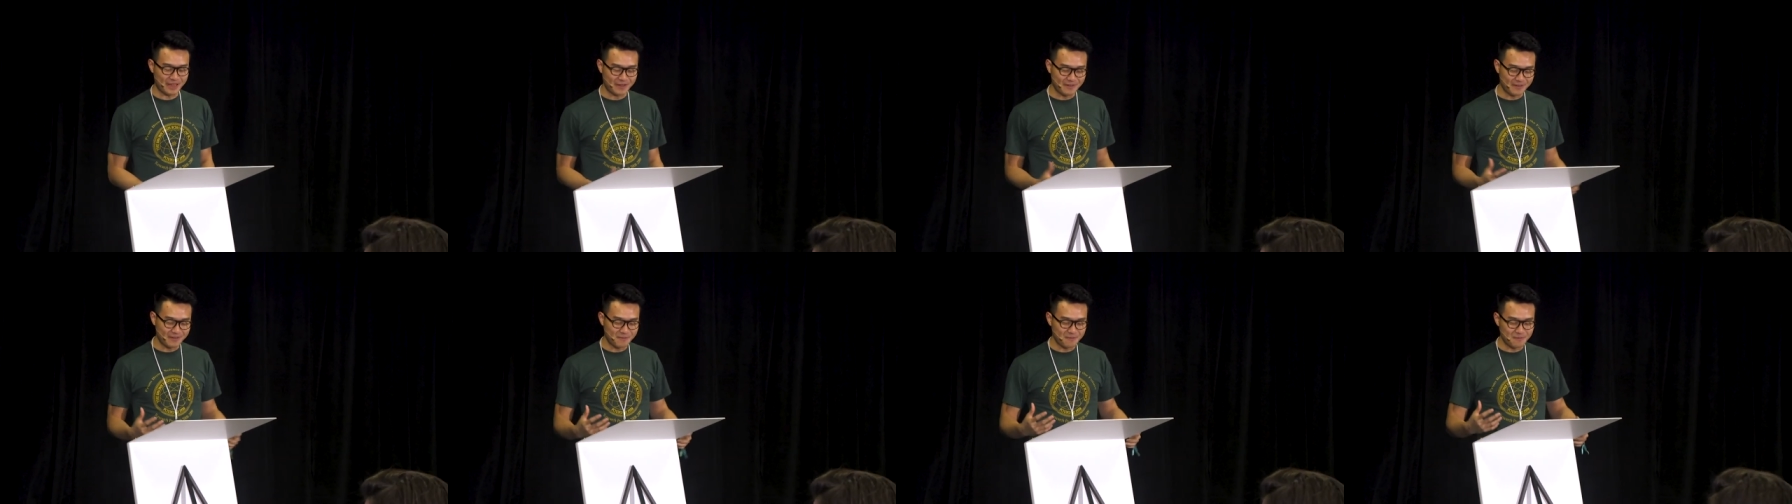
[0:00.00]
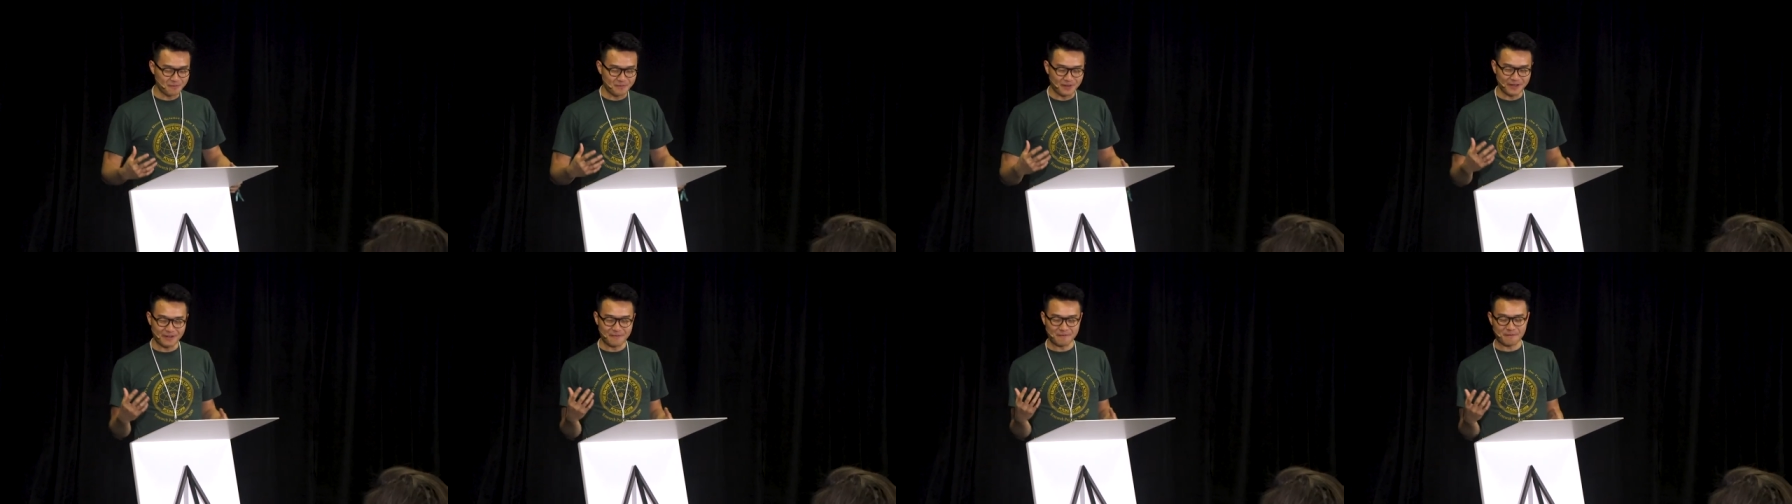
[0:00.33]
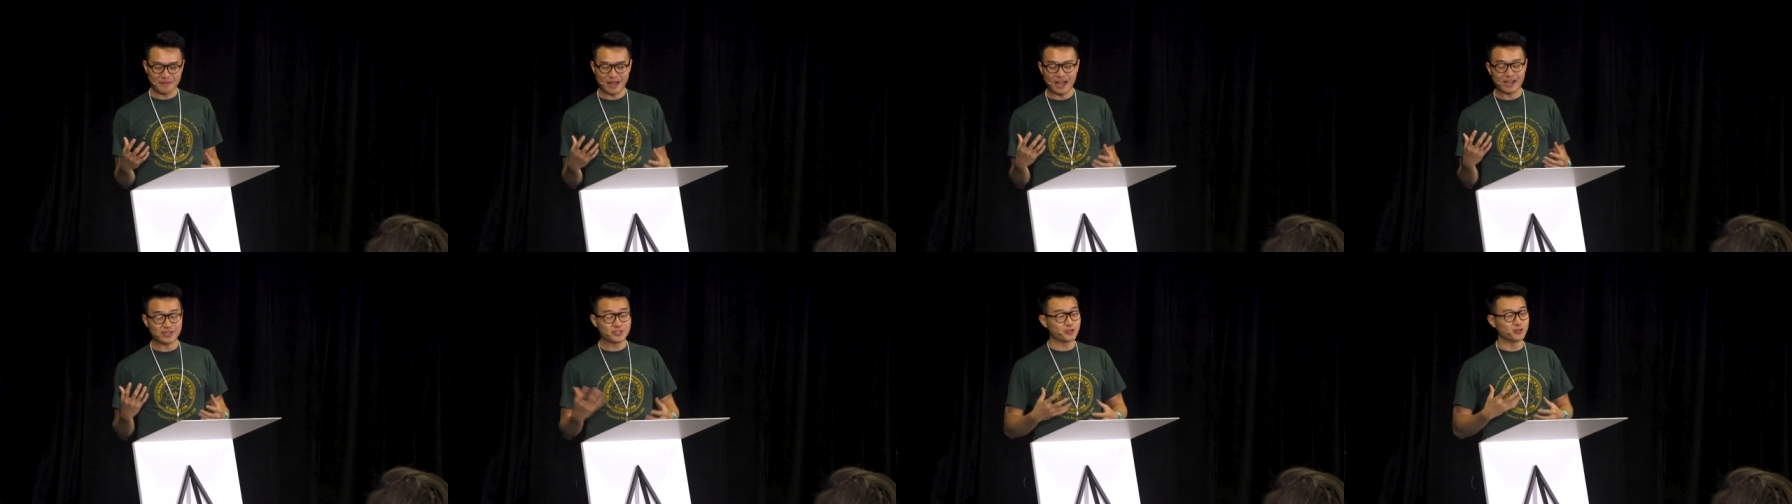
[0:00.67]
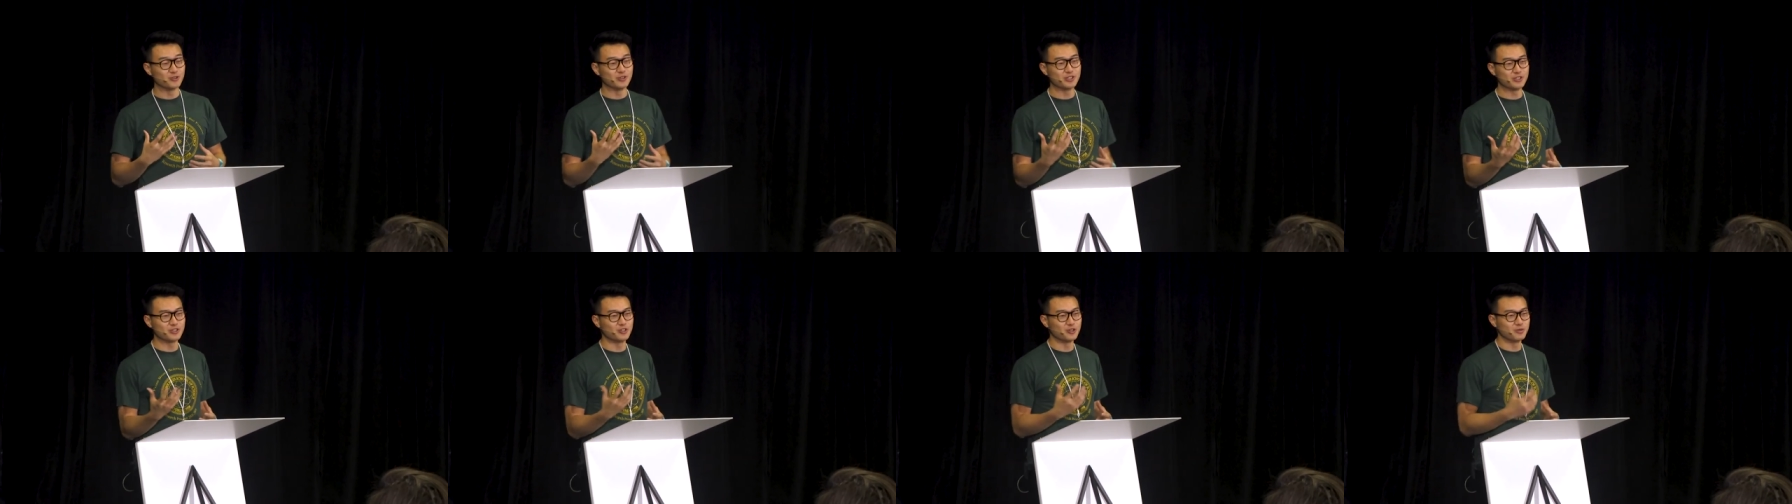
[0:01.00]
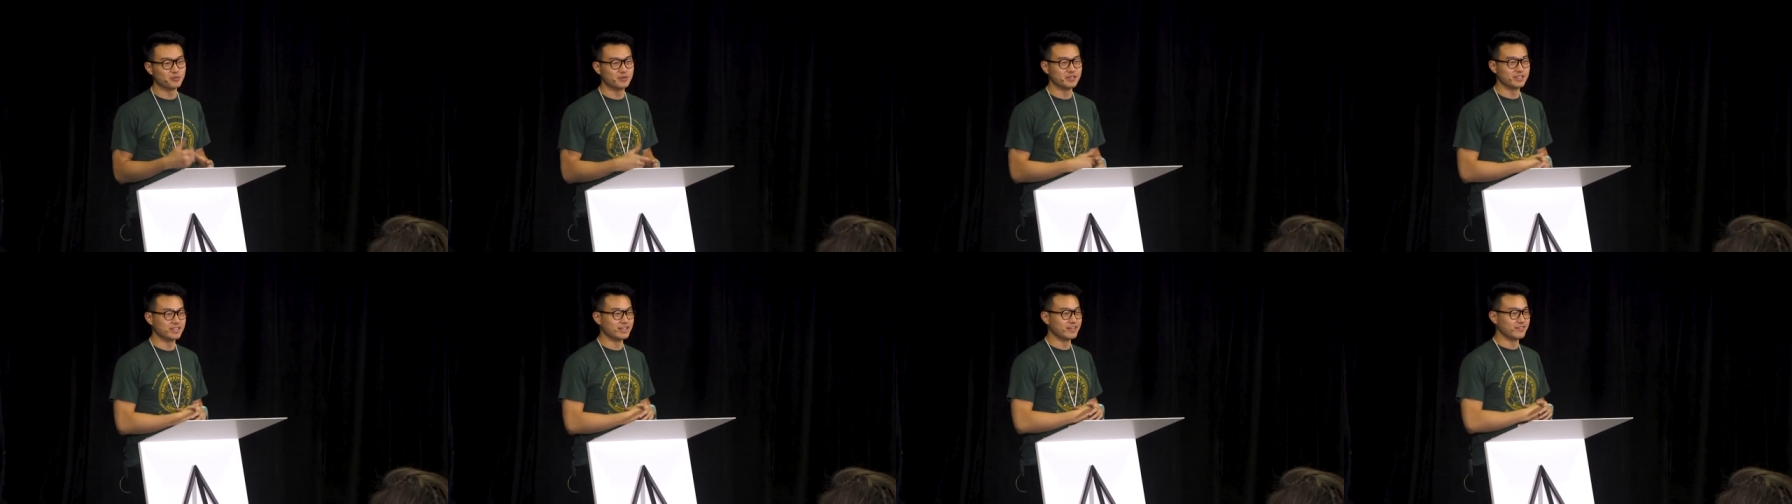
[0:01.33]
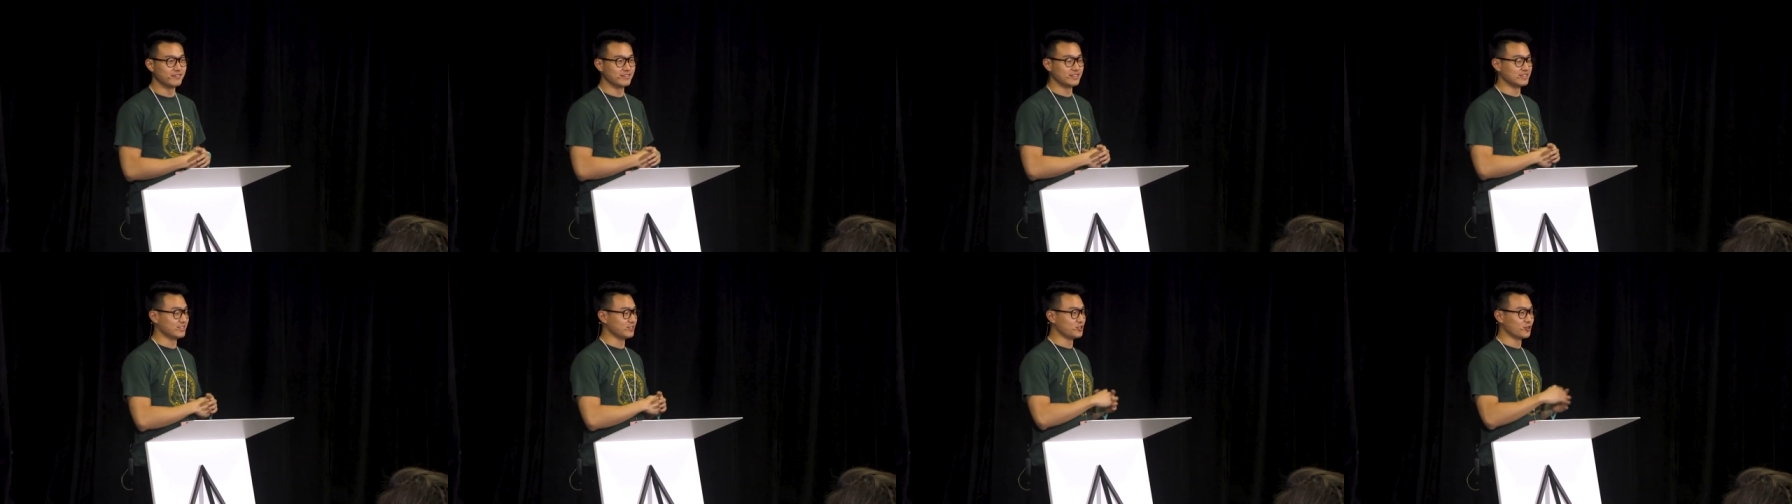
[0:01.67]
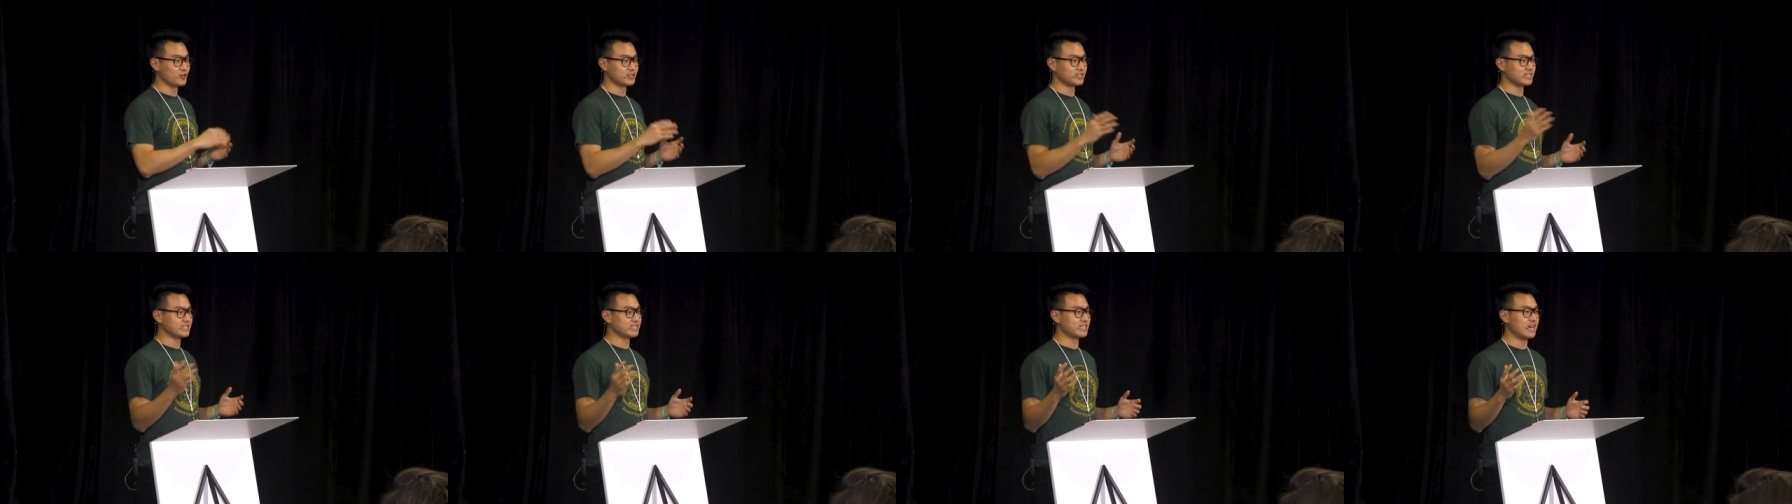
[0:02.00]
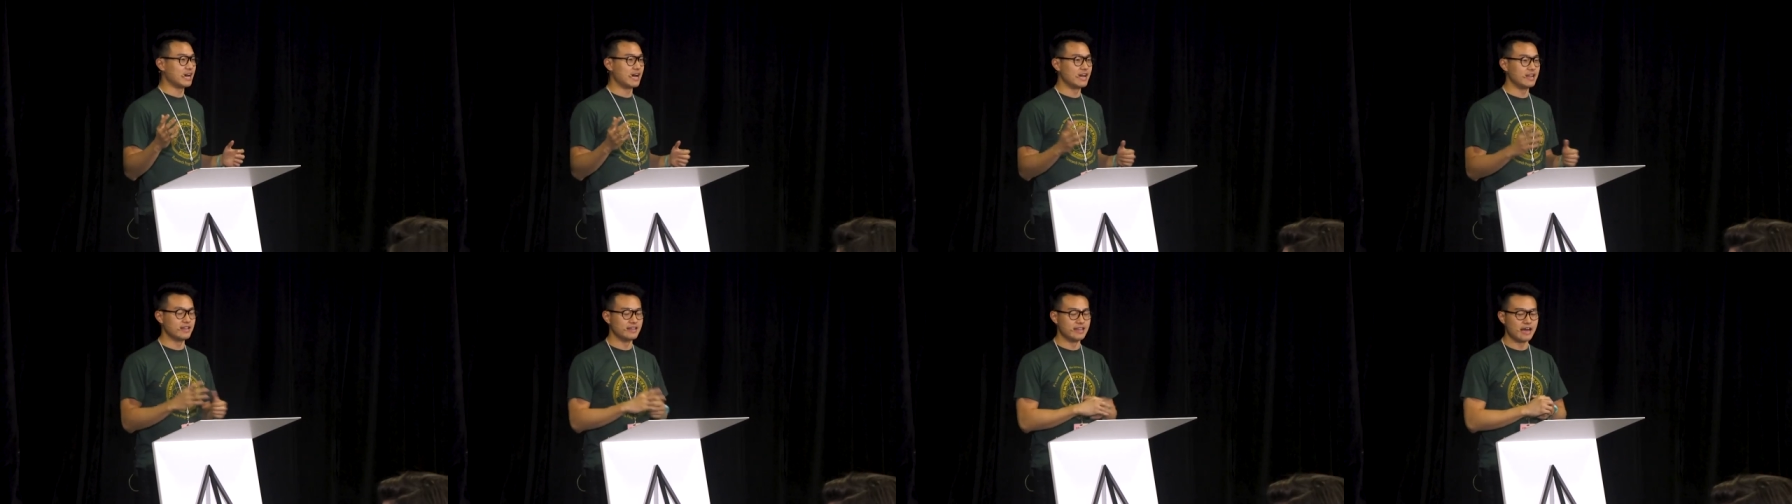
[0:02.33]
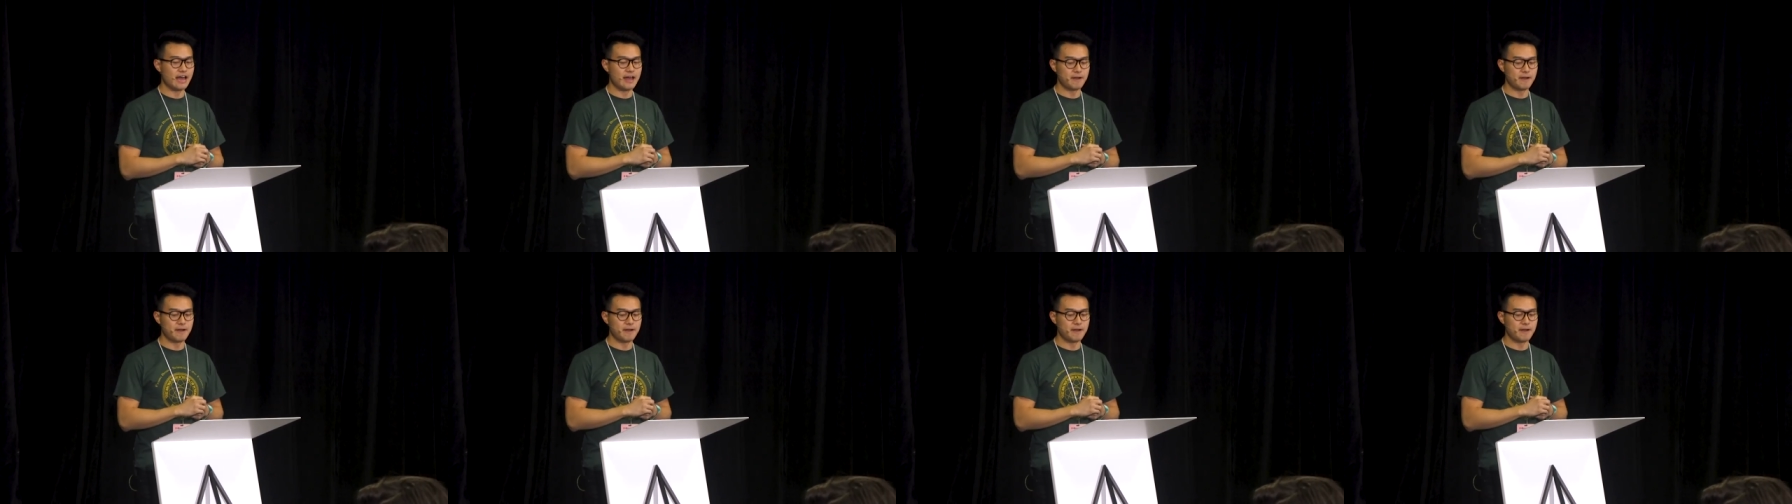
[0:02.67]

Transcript: and but I truly do believe, uh, jokes aside,